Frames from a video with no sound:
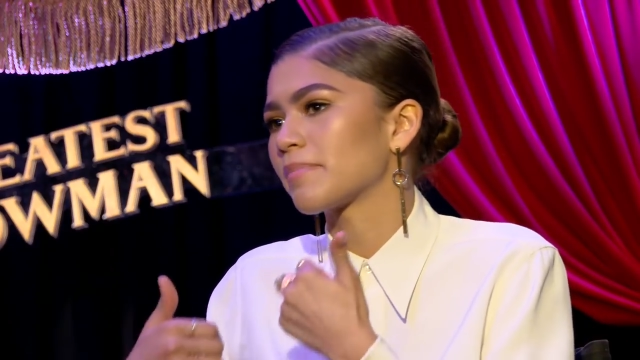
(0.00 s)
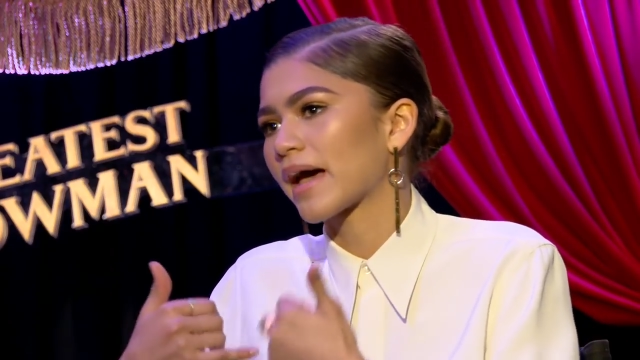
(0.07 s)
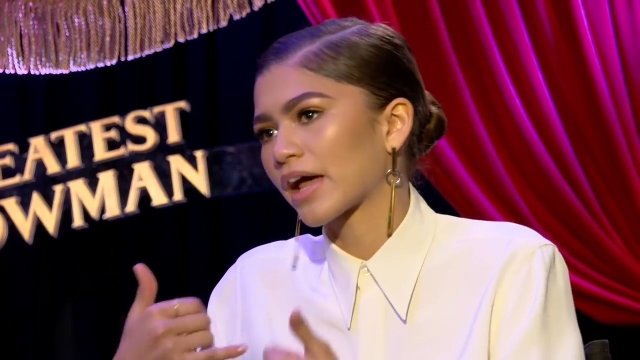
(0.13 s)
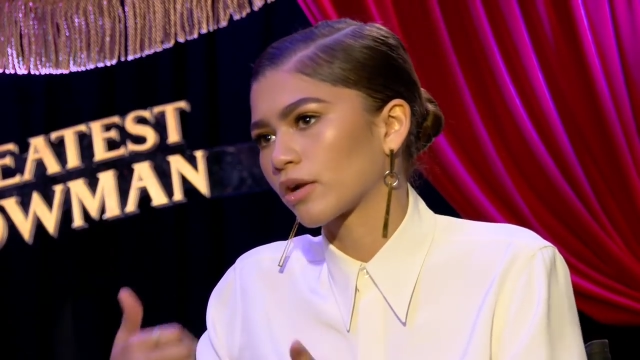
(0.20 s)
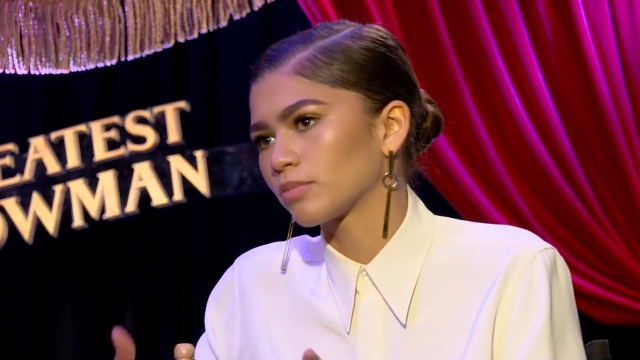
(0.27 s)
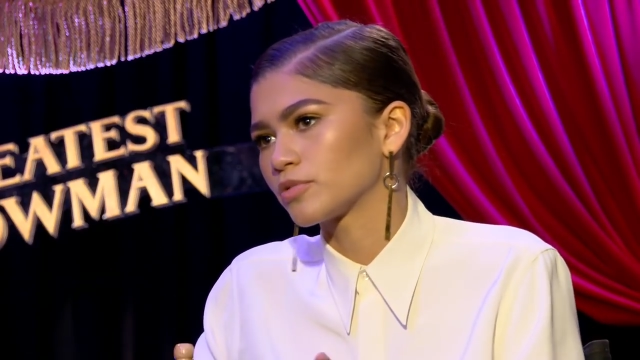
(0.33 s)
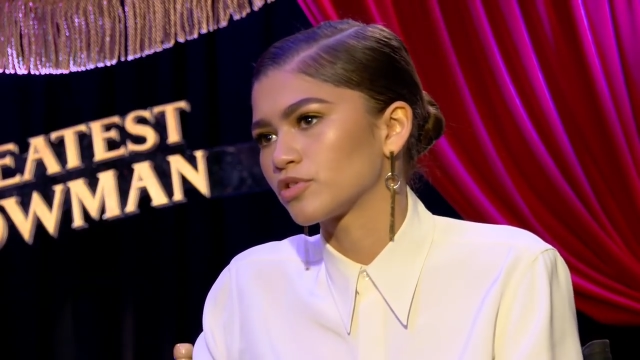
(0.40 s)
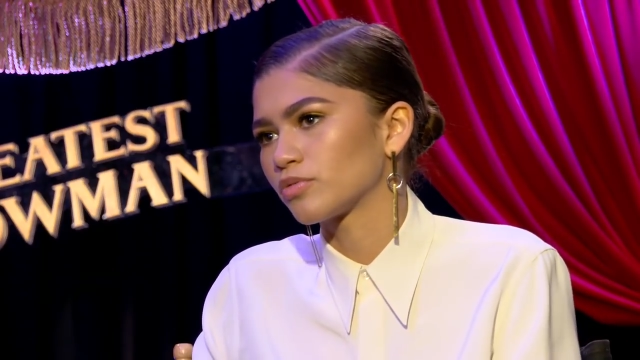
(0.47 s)

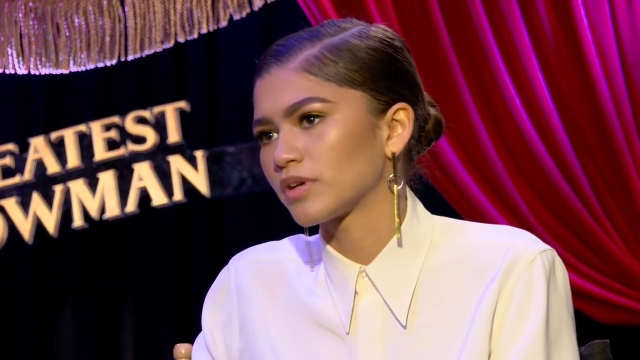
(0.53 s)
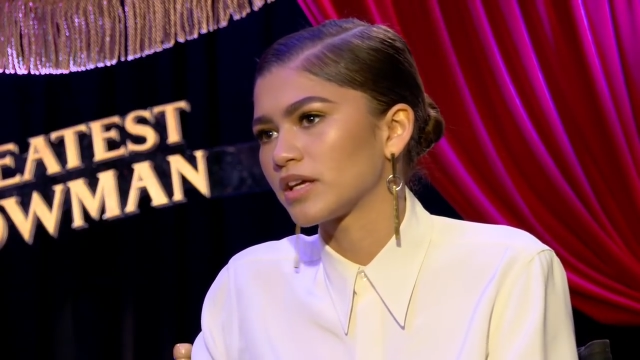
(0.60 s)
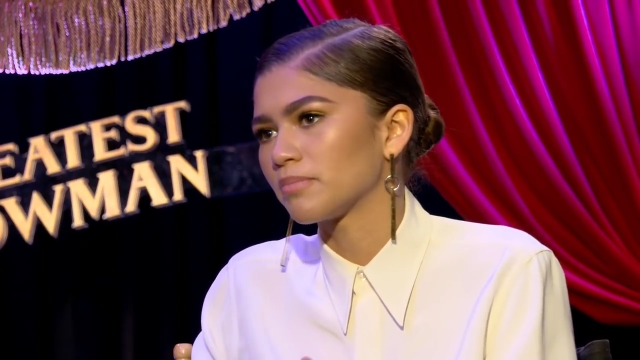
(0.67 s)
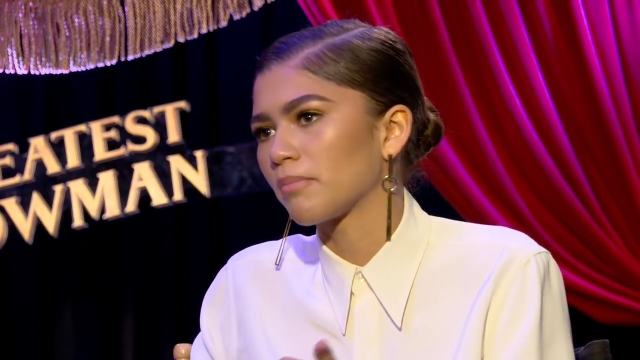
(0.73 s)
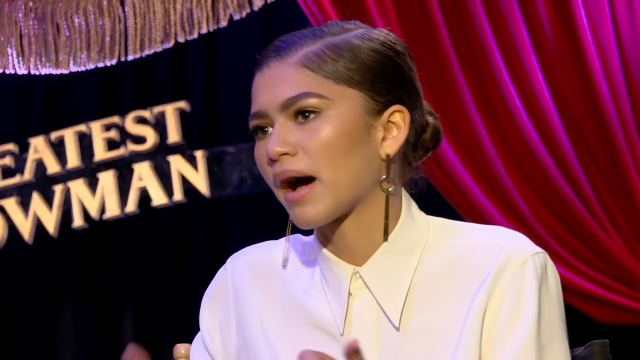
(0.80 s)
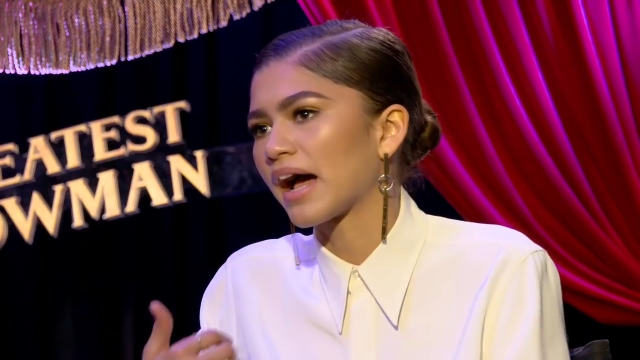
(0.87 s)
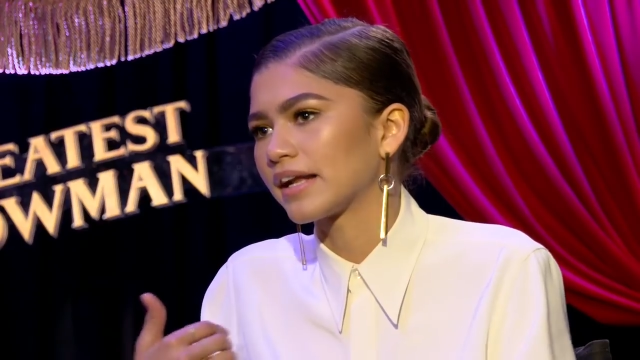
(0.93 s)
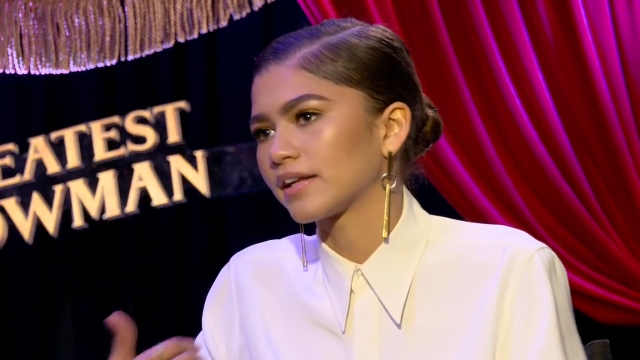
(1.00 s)
battle between
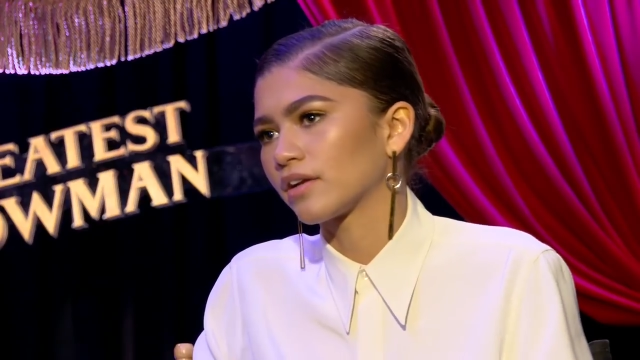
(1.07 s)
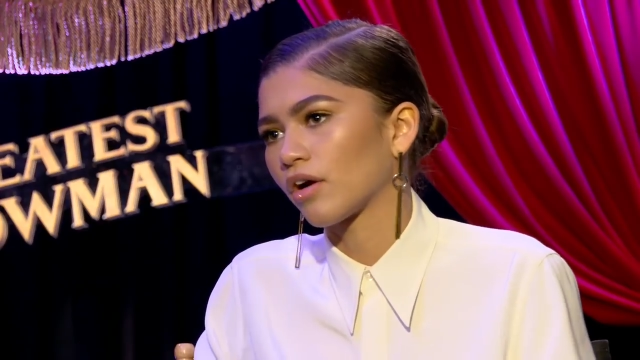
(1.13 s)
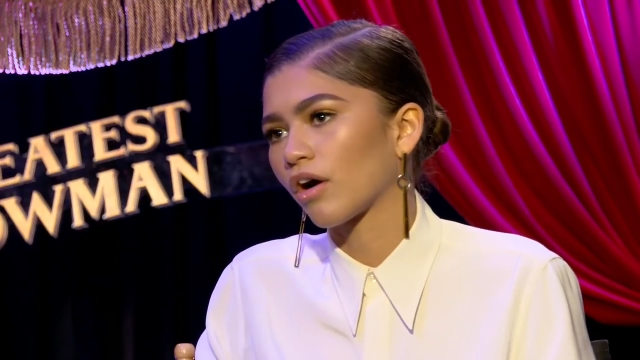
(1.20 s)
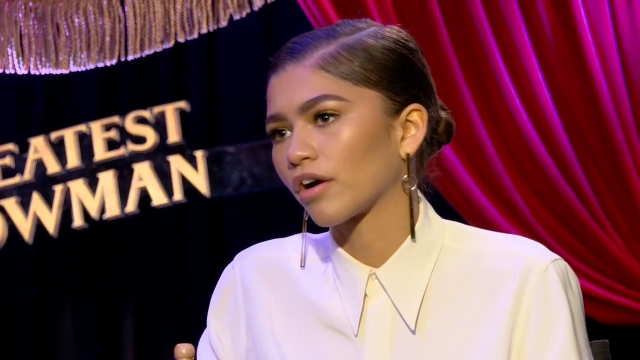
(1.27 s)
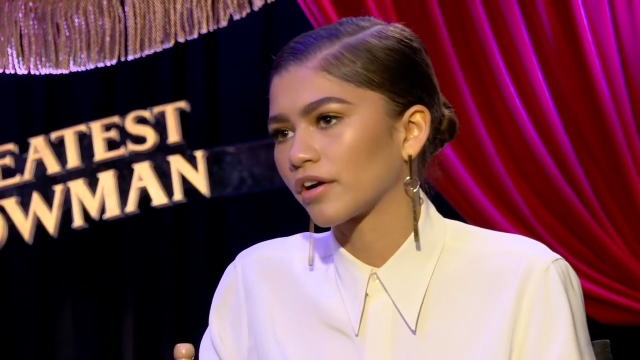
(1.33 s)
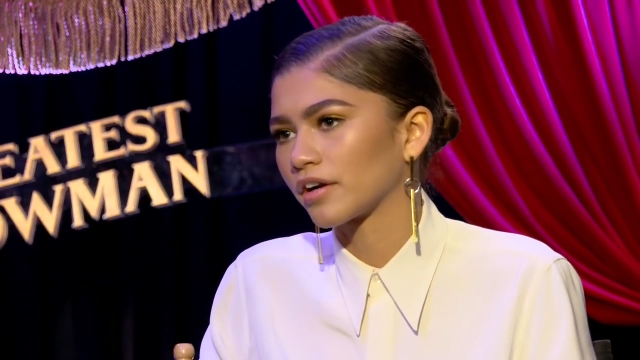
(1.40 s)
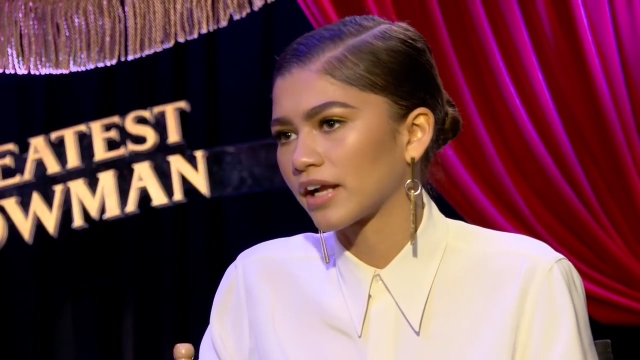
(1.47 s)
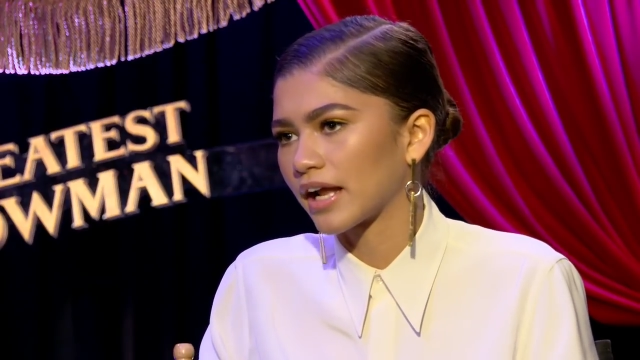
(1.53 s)
mind and
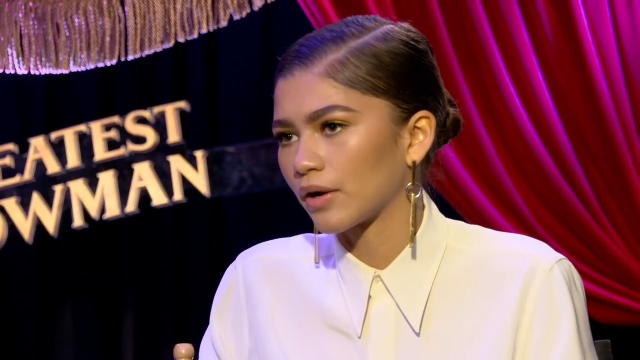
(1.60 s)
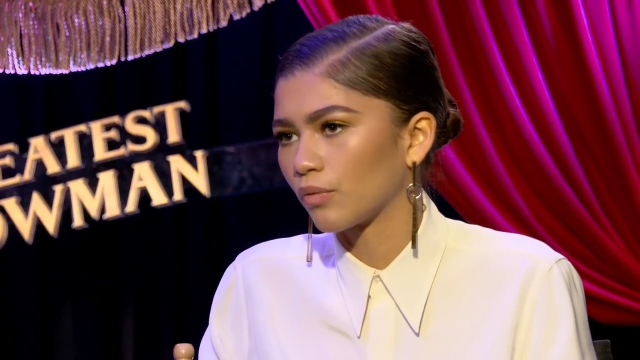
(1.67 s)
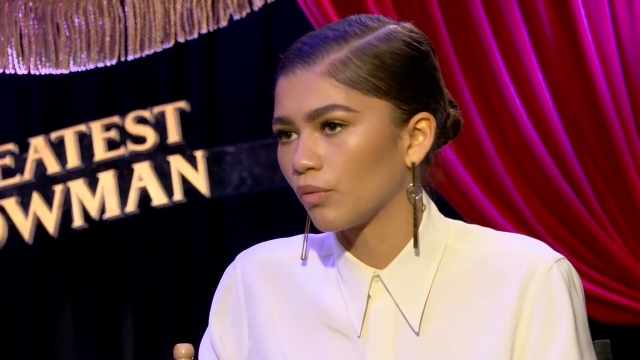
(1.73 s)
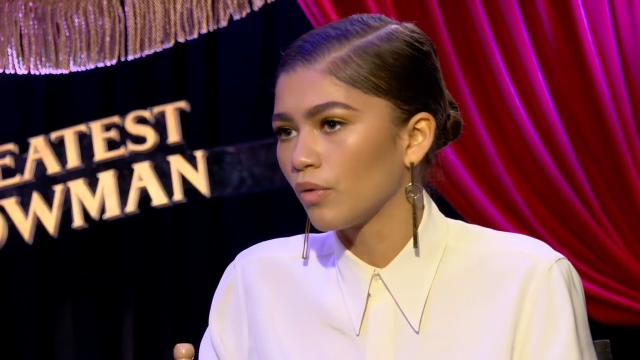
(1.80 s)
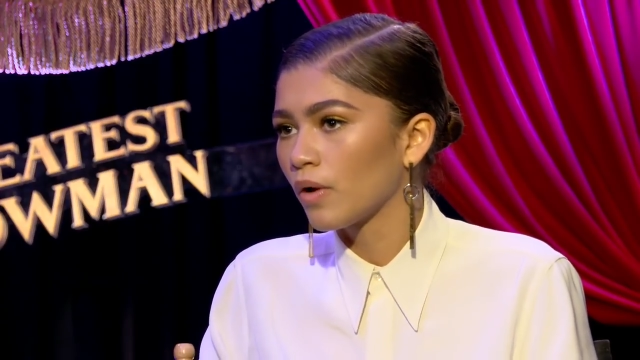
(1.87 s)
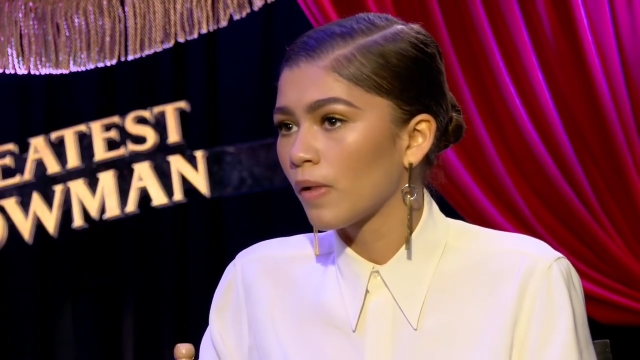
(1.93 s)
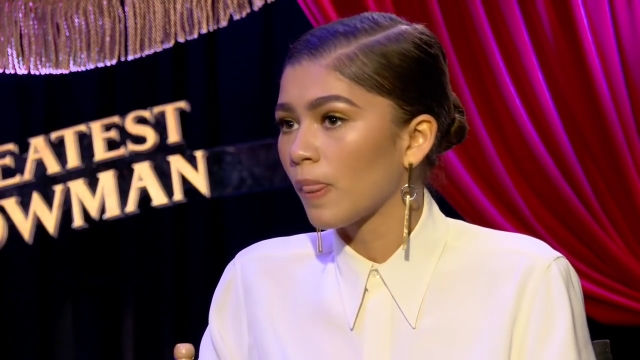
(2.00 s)
heart, and